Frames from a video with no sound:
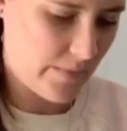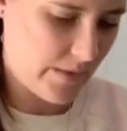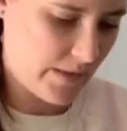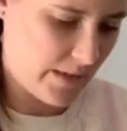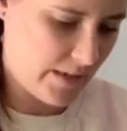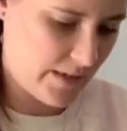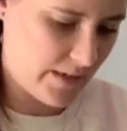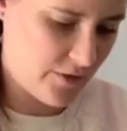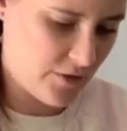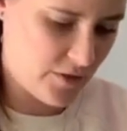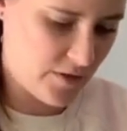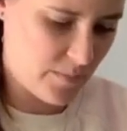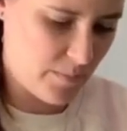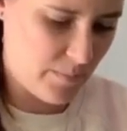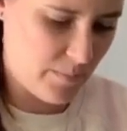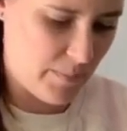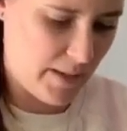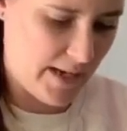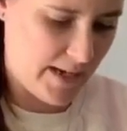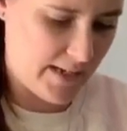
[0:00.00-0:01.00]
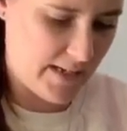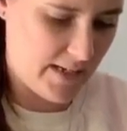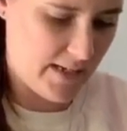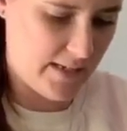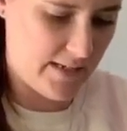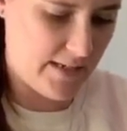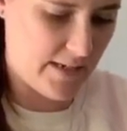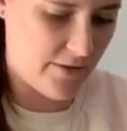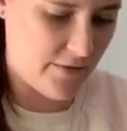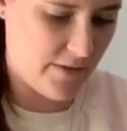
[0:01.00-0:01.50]
and just pack it
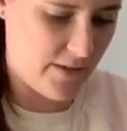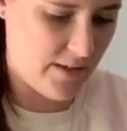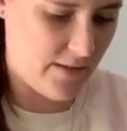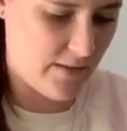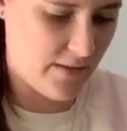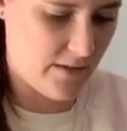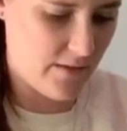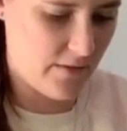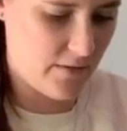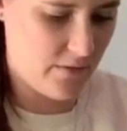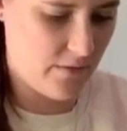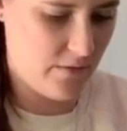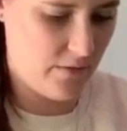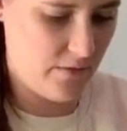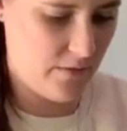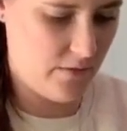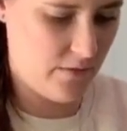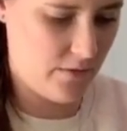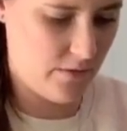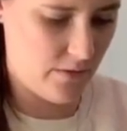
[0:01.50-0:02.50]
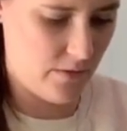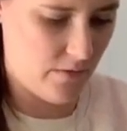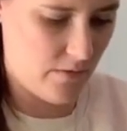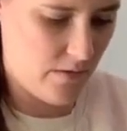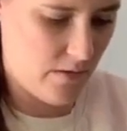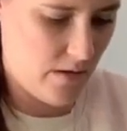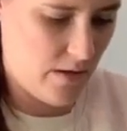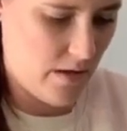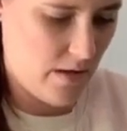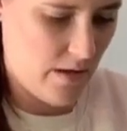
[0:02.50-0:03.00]
down in there. So
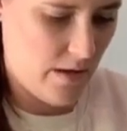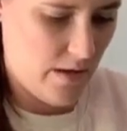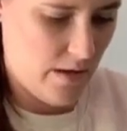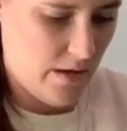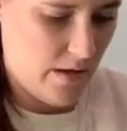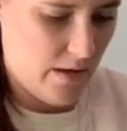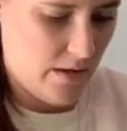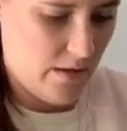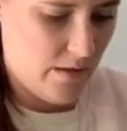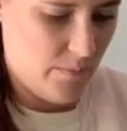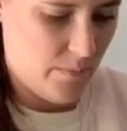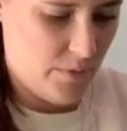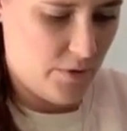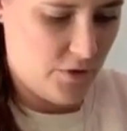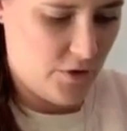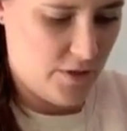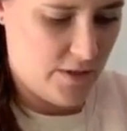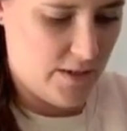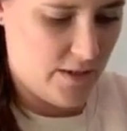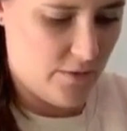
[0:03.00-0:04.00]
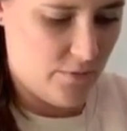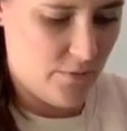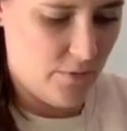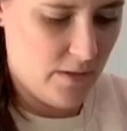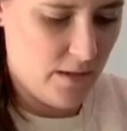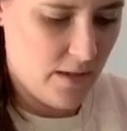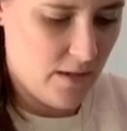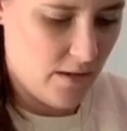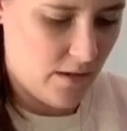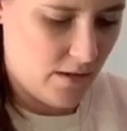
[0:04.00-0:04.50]
push it down
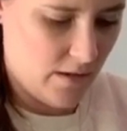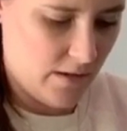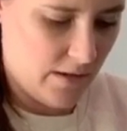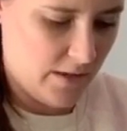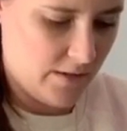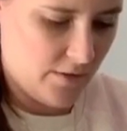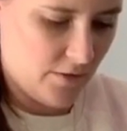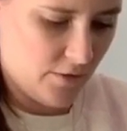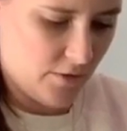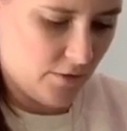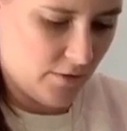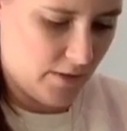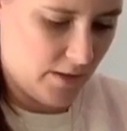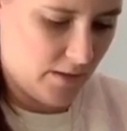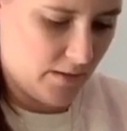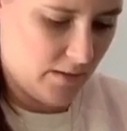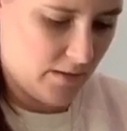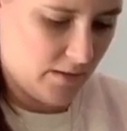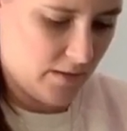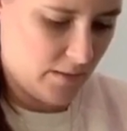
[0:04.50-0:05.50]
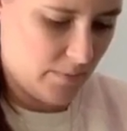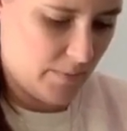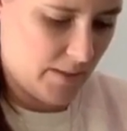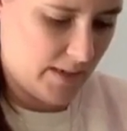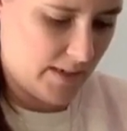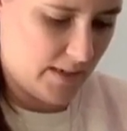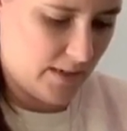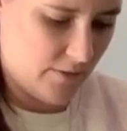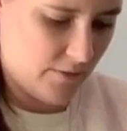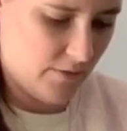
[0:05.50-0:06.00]
really hard as you're going to
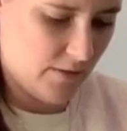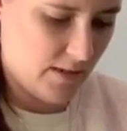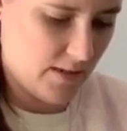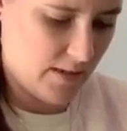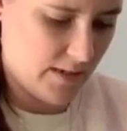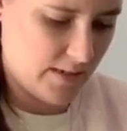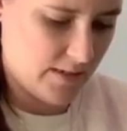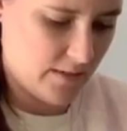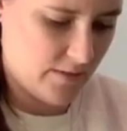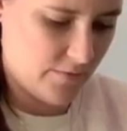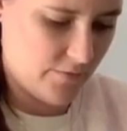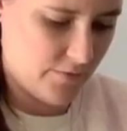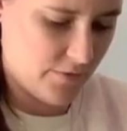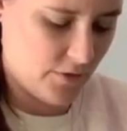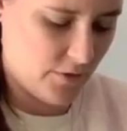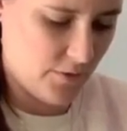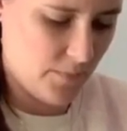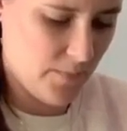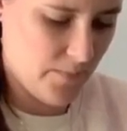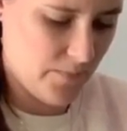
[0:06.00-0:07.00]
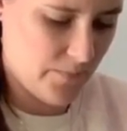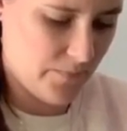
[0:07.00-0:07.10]
pack it really nice and firm.